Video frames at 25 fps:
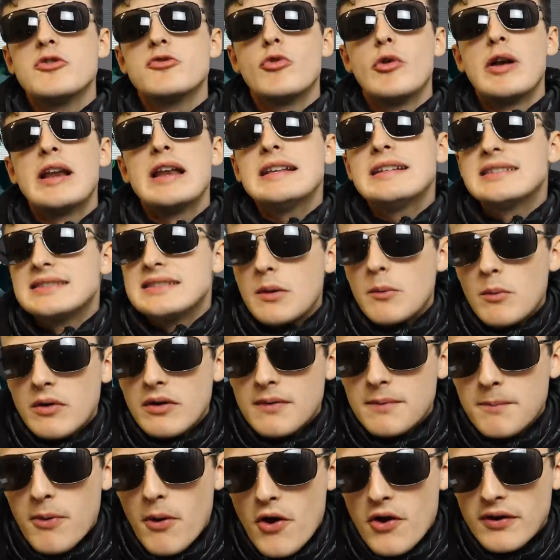you release
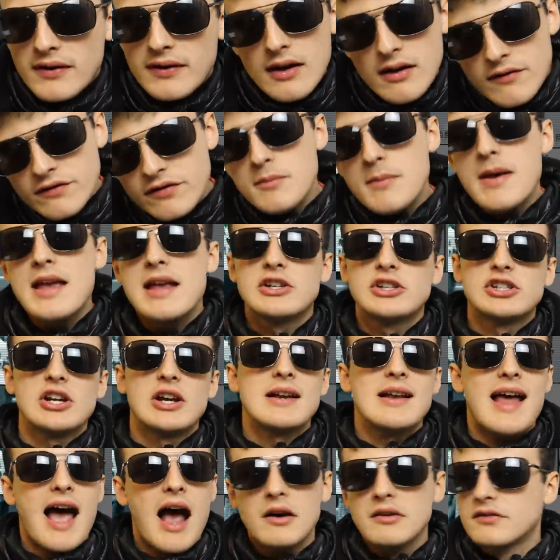someone's personal
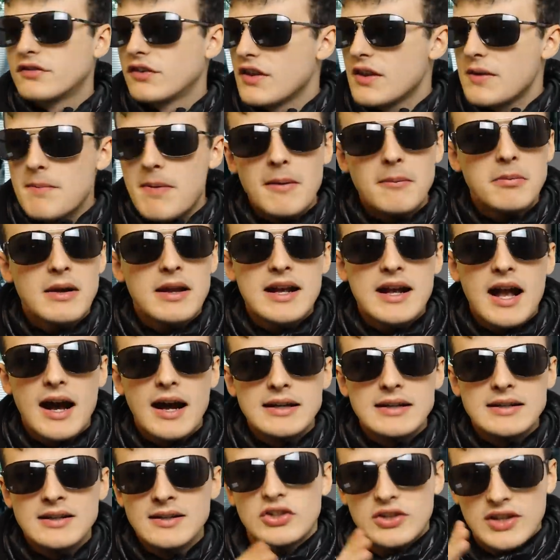information out for the public
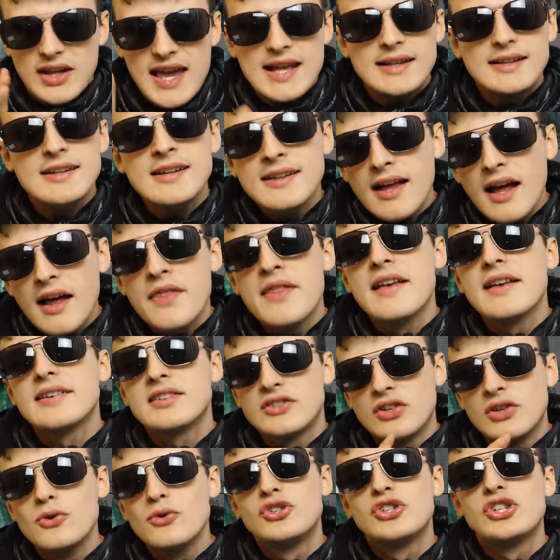eye. So Katie done
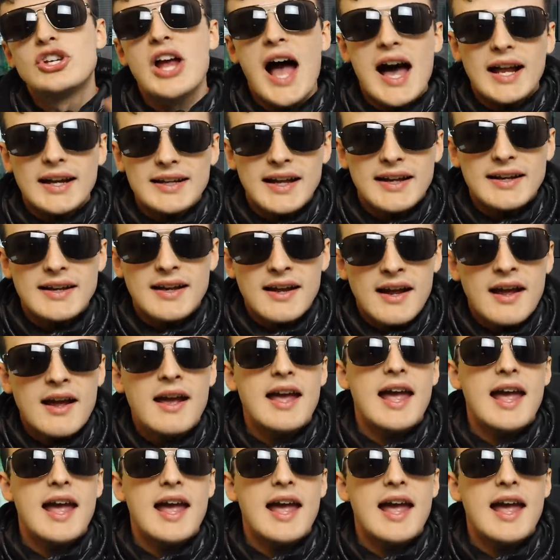this to Shannon